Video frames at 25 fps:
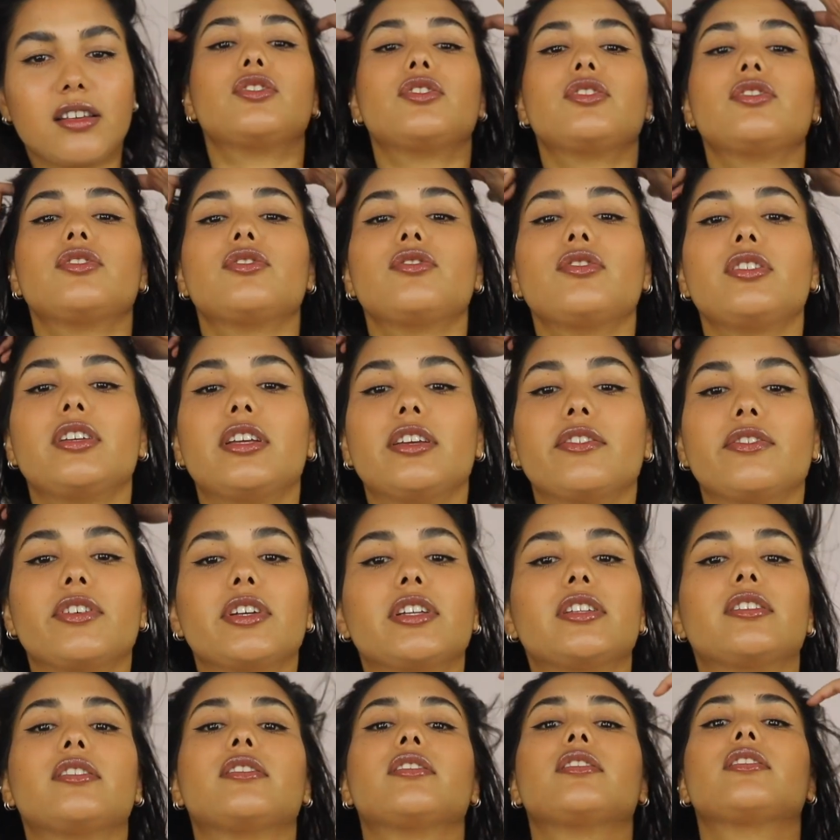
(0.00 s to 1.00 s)
just to give
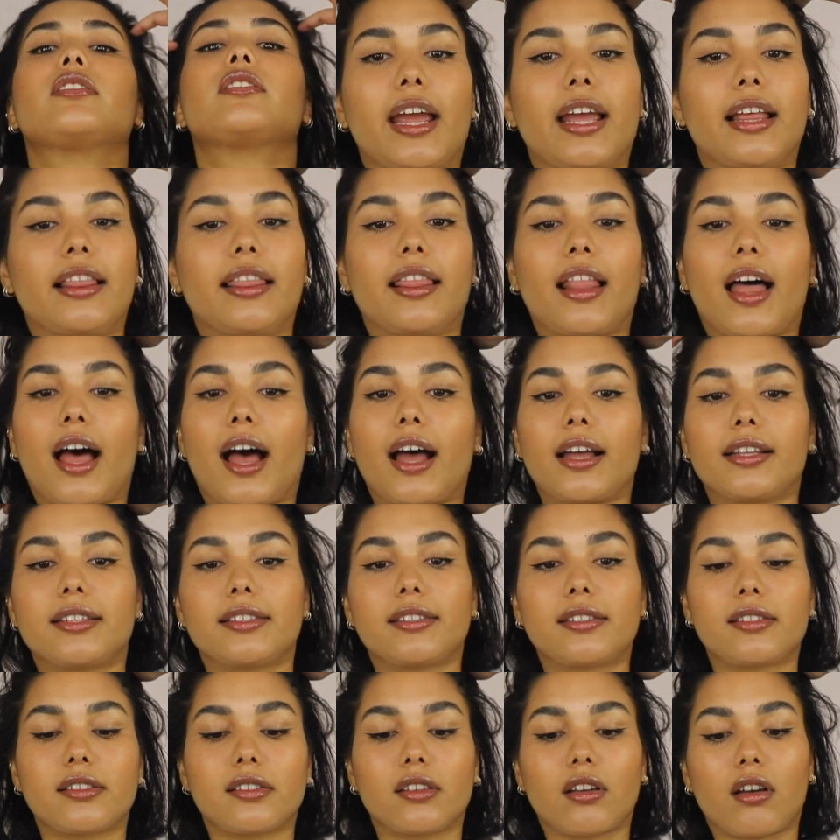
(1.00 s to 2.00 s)
it a
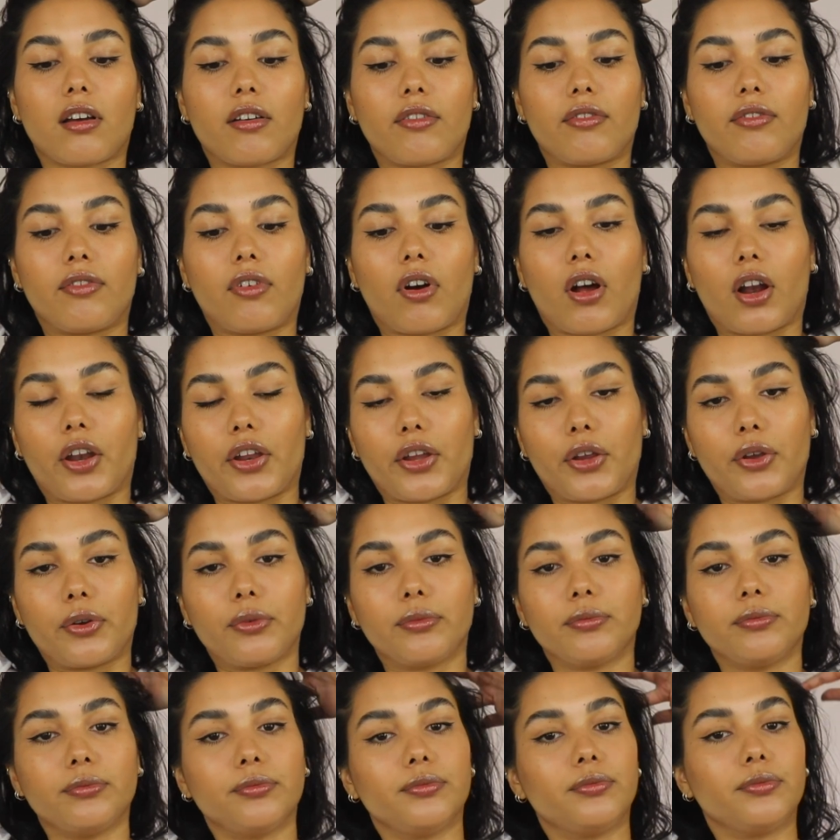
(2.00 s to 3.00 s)
lot of
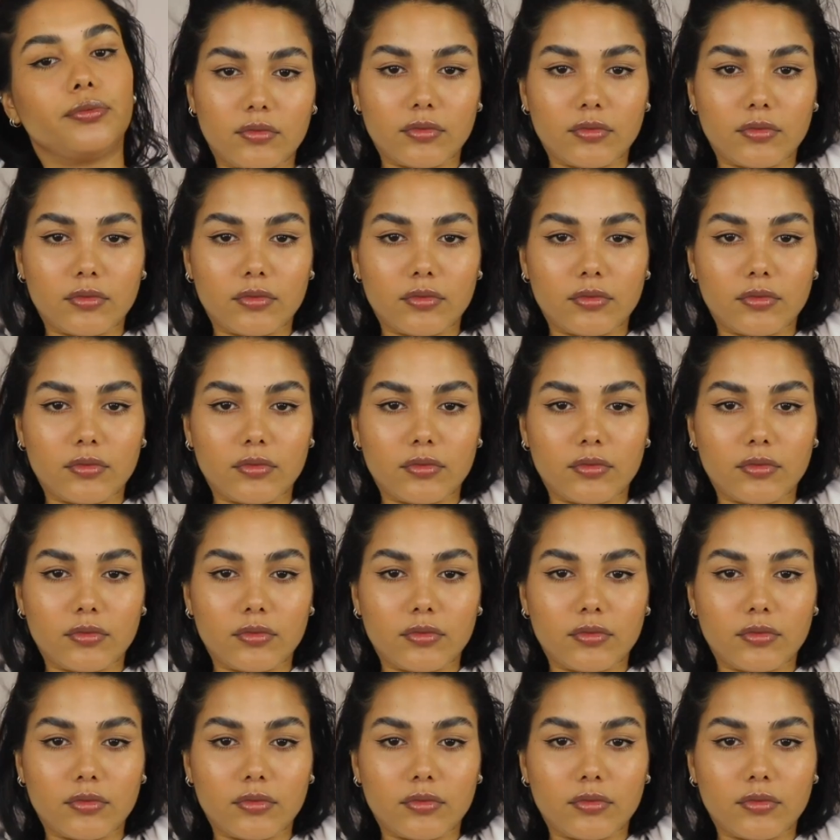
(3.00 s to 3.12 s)
volume,